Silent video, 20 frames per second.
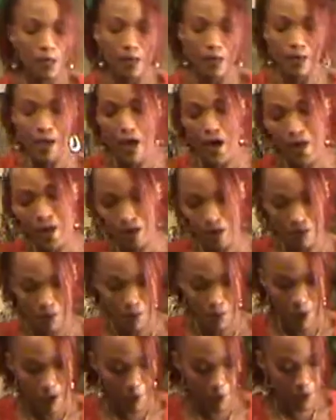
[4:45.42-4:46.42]
cayenne
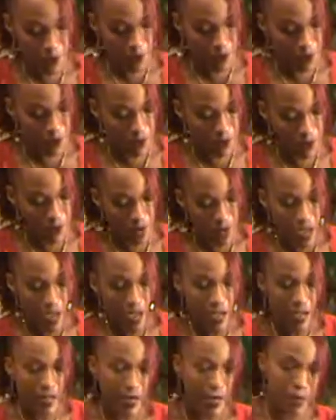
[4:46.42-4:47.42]
pepper,
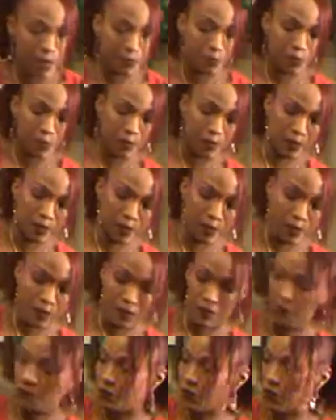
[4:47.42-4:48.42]
and I
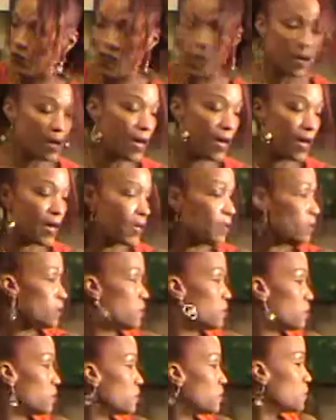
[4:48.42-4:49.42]
believe I
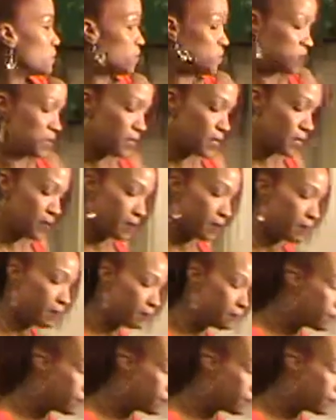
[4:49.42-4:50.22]
used a